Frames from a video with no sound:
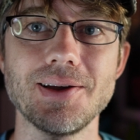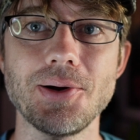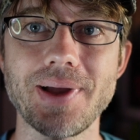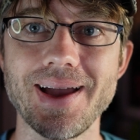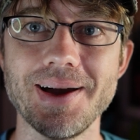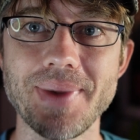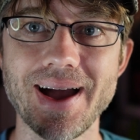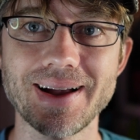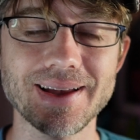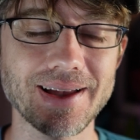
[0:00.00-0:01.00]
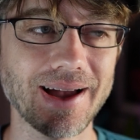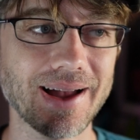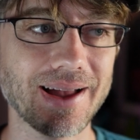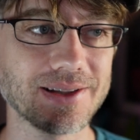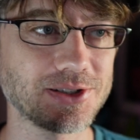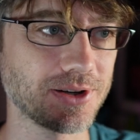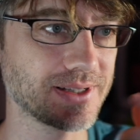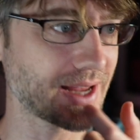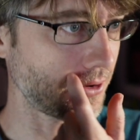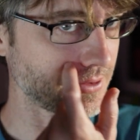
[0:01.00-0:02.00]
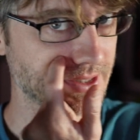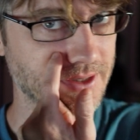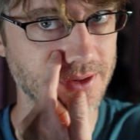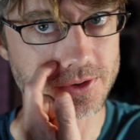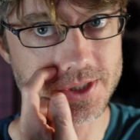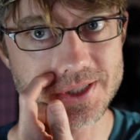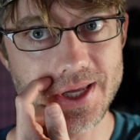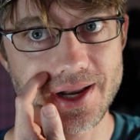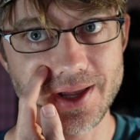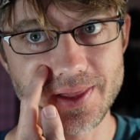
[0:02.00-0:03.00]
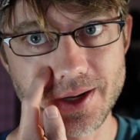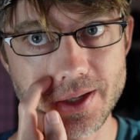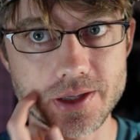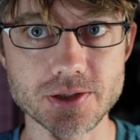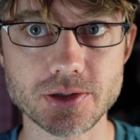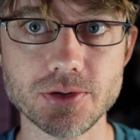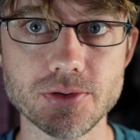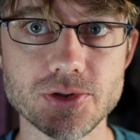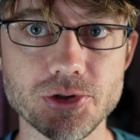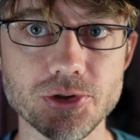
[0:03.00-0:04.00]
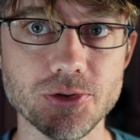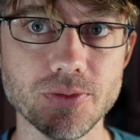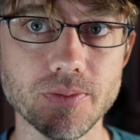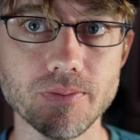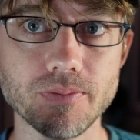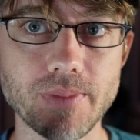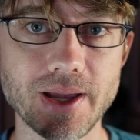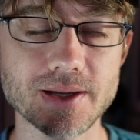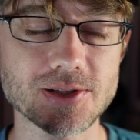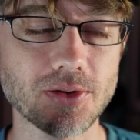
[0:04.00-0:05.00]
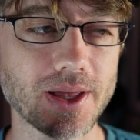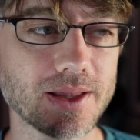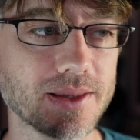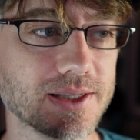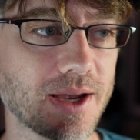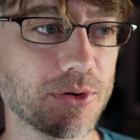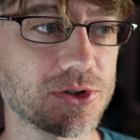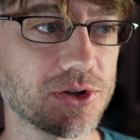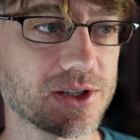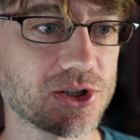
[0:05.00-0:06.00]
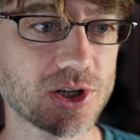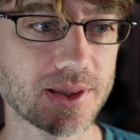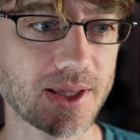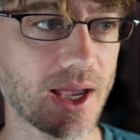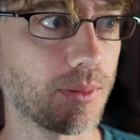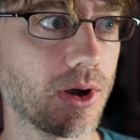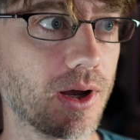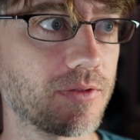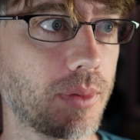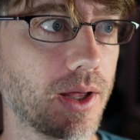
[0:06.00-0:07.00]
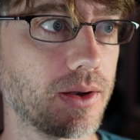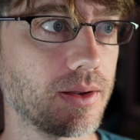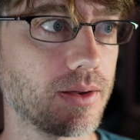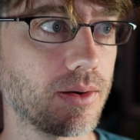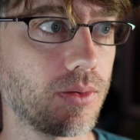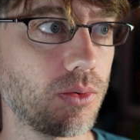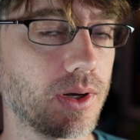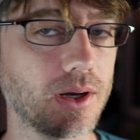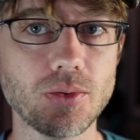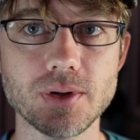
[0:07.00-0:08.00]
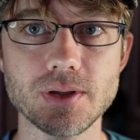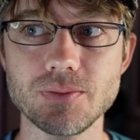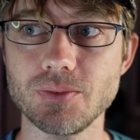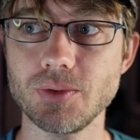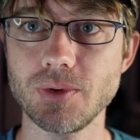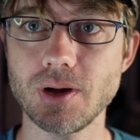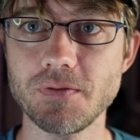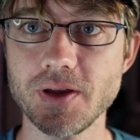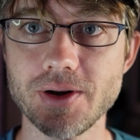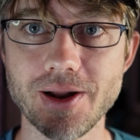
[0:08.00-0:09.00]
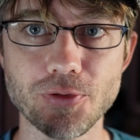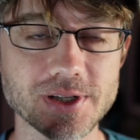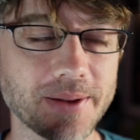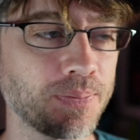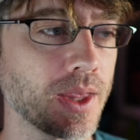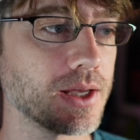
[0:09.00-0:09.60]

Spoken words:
Okay, I'm back. It turns out there's a setting that I can do to make it so that the temperature doesn't shut the camera off, but I'll figure it out over time.